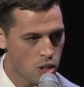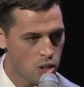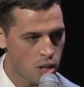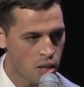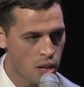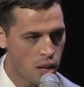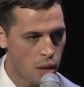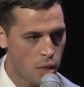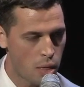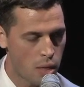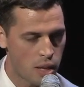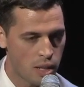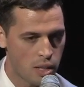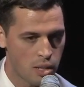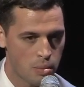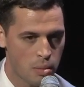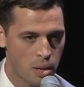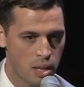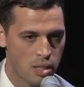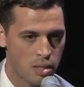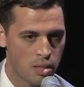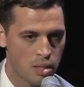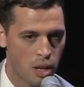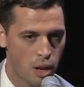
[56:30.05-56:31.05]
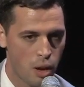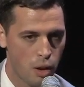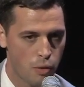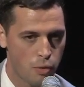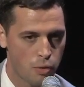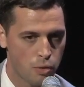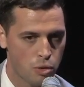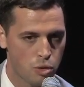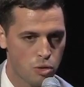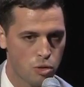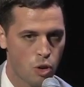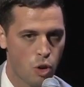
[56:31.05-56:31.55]
And I think to myself,
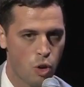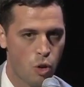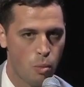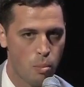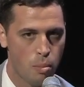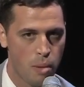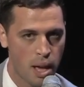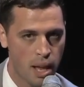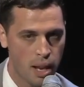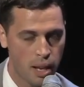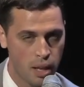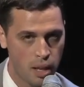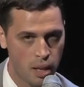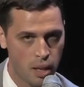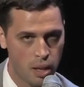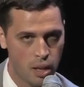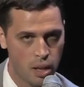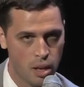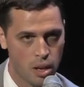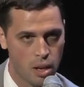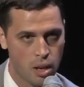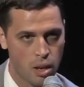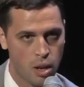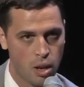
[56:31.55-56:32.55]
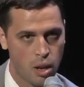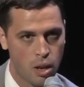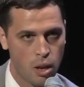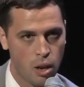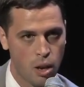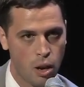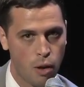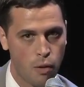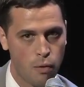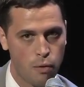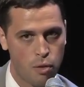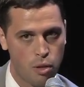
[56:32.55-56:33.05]
so many
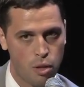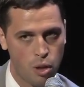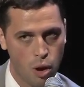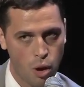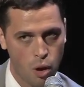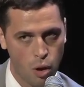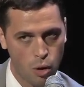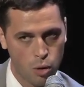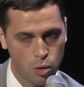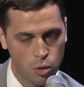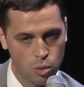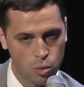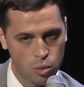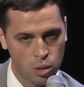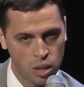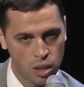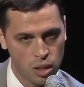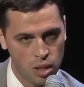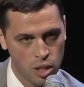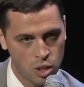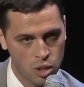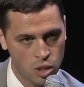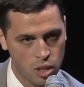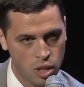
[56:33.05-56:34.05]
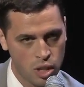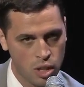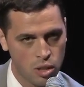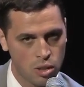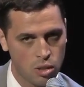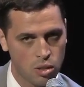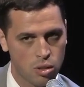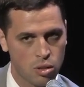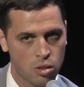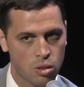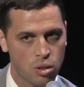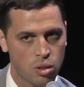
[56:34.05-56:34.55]
of those
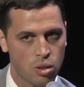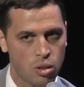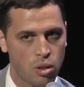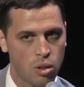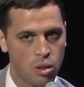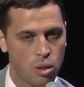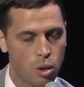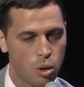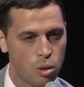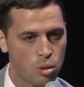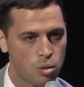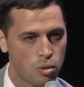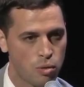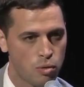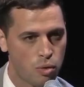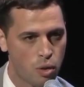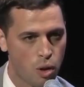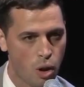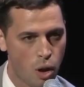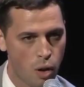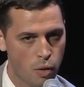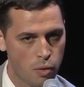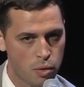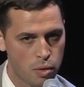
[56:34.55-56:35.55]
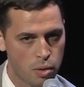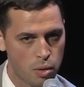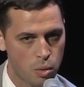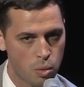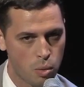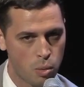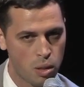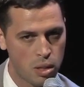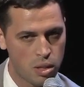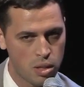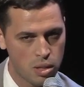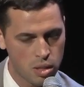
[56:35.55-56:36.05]
religious, those involved
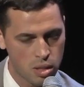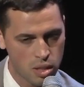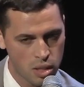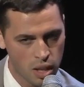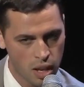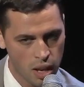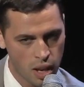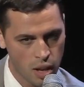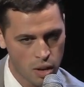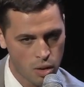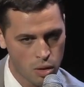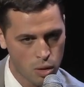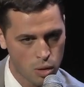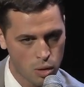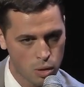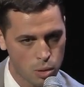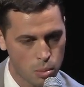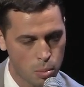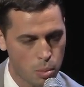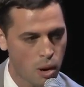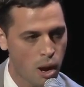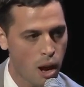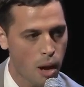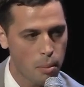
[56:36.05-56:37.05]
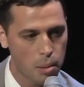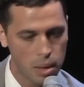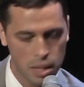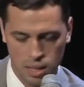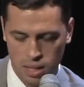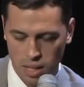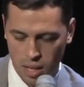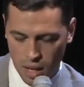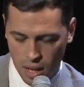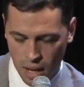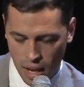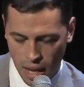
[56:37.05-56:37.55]
with the scandals probably
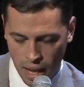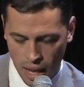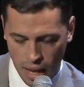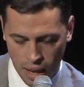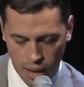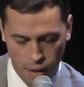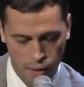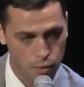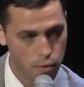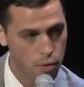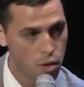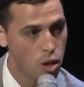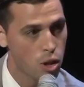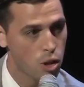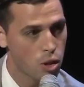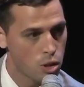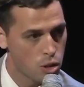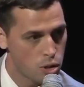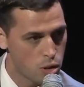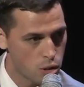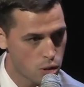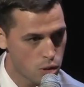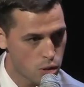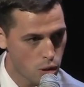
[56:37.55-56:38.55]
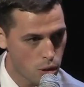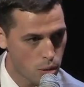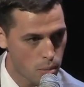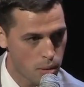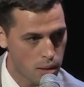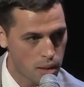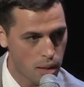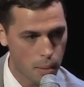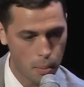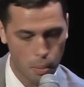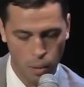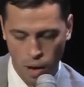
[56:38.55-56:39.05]
didn't have good
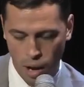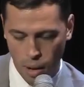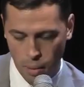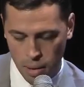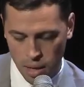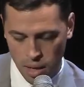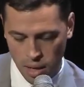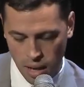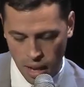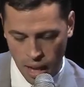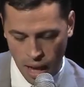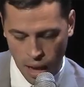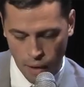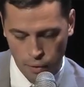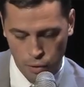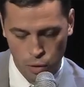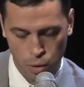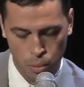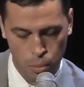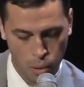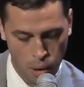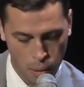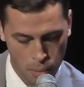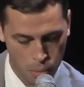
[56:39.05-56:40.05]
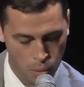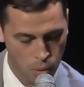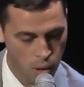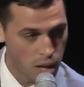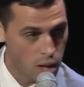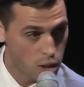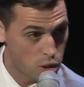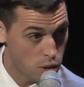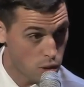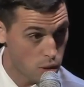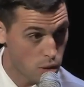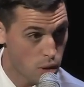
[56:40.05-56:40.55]
discernment. They probably didn't have good
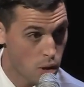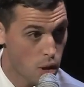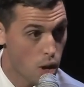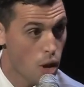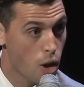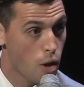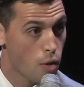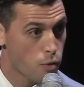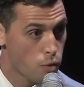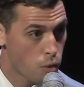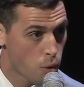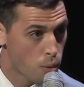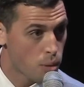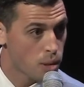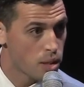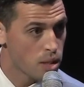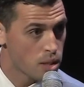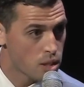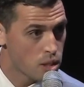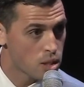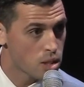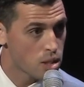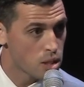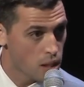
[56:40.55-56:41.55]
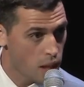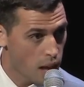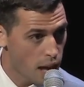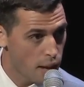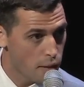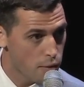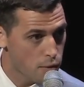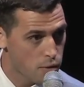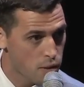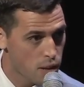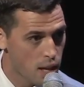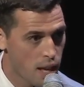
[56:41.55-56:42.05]
preparation for religious
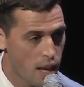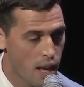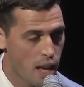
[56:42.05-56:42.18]
life.